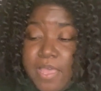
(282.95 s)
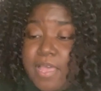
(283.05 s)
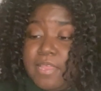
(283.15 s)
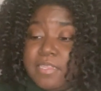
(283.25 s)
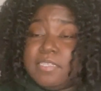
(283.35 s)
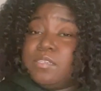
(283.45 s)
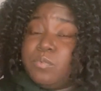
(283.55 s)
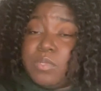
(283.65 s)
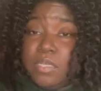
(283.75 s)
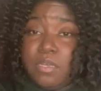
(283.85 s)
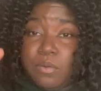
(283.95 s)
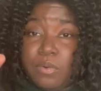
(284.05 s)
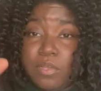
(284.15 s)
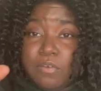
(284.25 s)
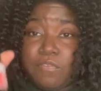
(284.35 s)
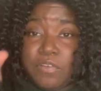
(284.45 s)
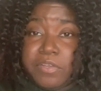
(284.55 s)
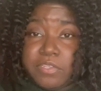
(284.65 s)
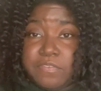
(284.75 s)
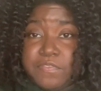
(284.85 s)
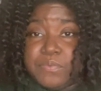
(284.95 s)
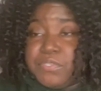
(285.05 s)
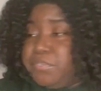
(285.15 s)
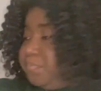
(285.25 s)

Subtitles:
this is a really good oil for your diffuser.